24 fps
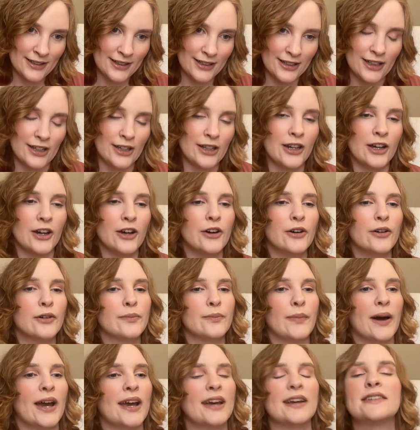You know,
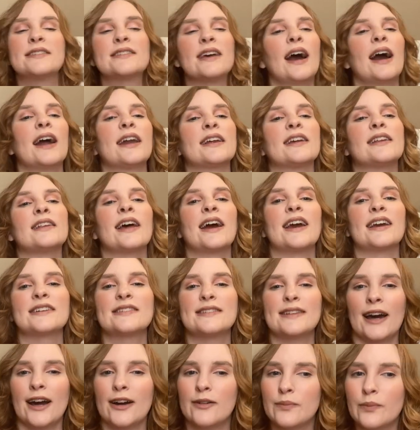my anxiety likes
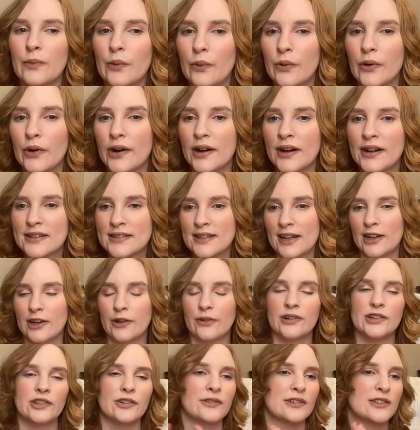that more because I know
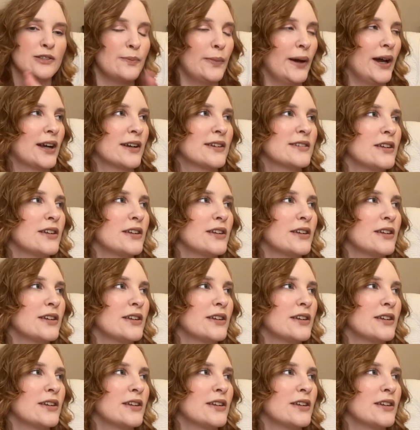what to expect.